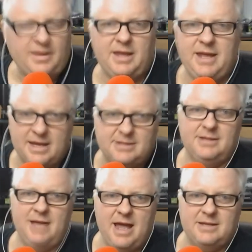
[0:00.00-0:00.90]

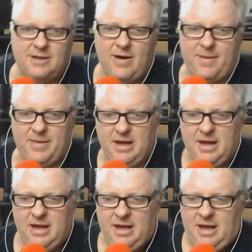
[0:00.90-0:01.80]
Yes, yeah. So,
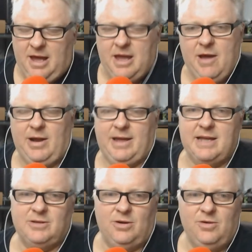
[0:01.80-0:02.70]
yeah, well, I
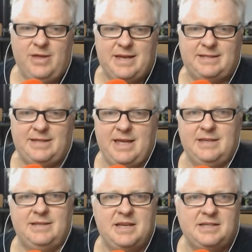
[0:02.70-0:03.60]
guess all these
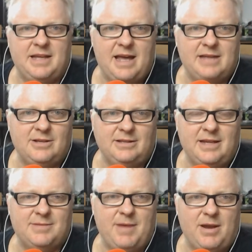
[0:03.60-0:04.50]
things these days, like,
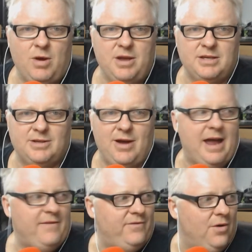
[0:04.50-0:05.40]
doesn't matter what you sign
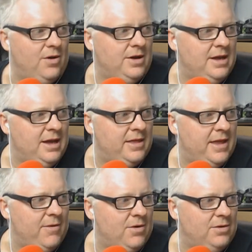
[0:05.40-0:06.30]
up for,
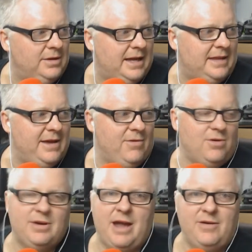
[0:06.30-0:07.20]
they're
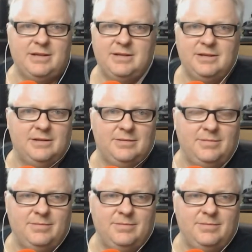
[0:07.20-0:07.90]
all going to,